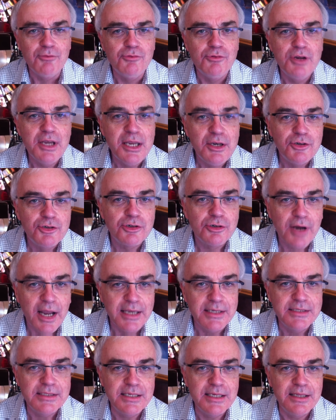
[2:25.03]

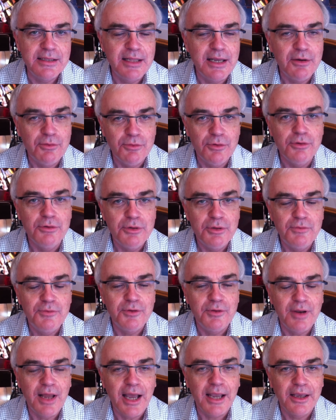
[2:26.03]
retracing their route,
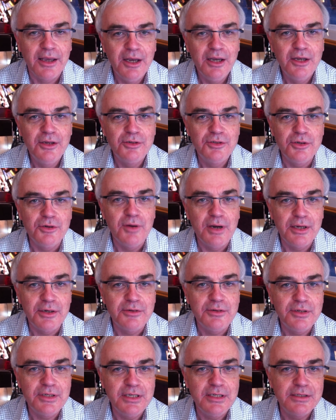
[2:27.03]
if you like,
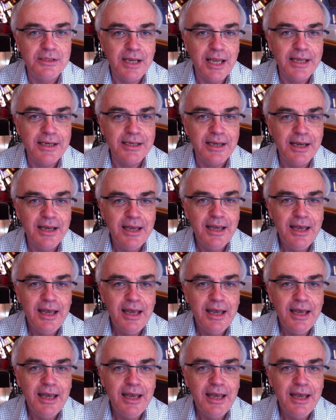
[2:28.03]
200 years later.